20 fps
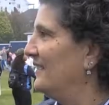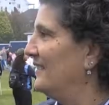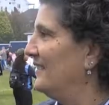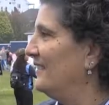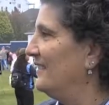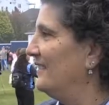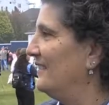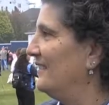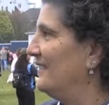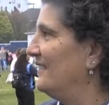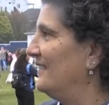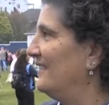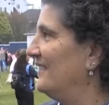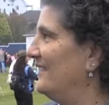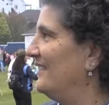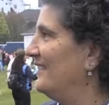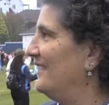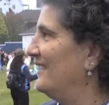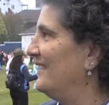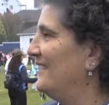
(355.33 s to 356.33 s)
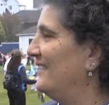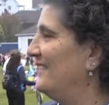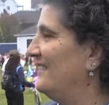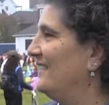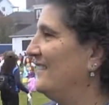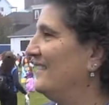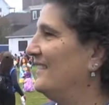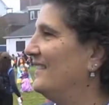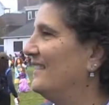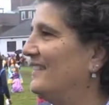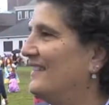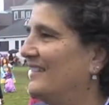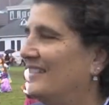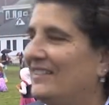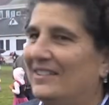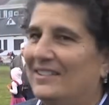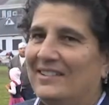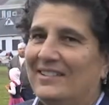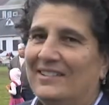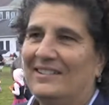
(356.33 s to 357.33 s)

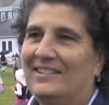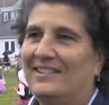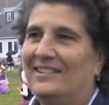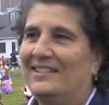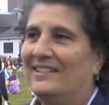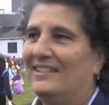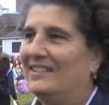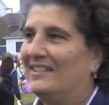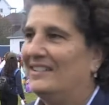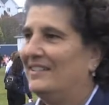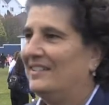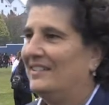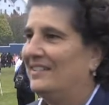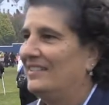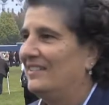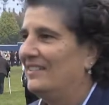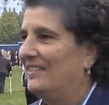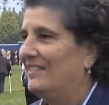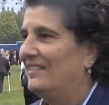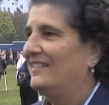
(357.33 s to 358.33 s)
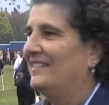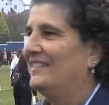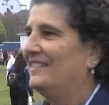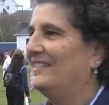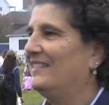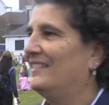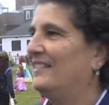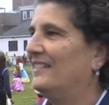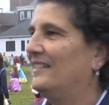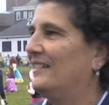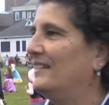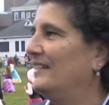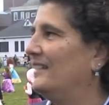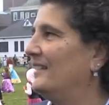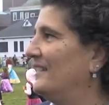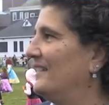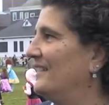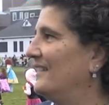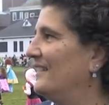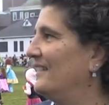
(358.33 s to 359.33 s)

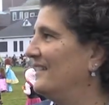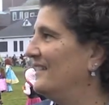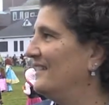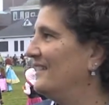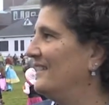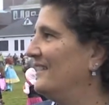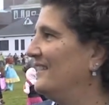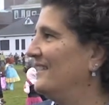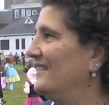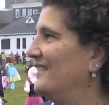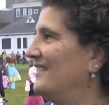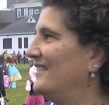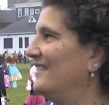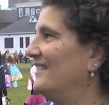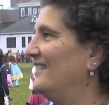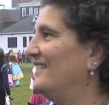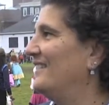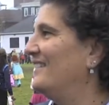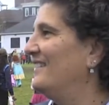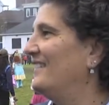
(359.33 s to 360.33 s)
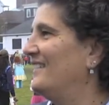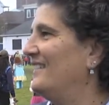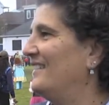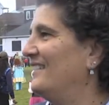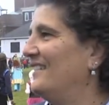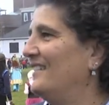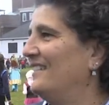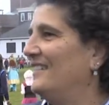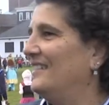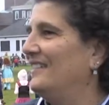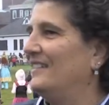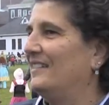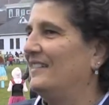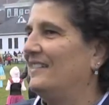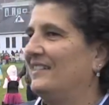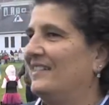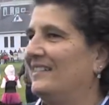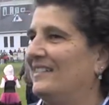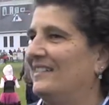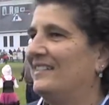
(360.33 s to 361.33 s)

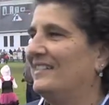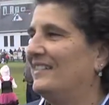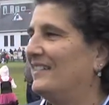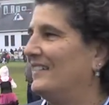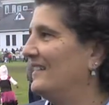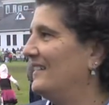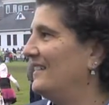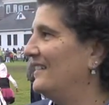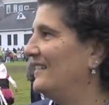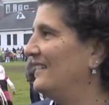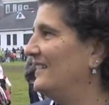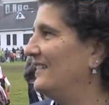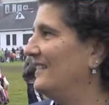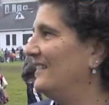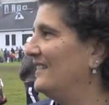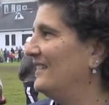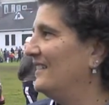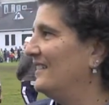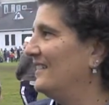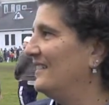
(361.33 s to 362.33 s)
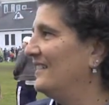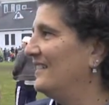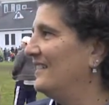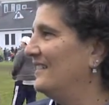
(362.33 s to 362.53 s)
No words are spoken by the person on screen.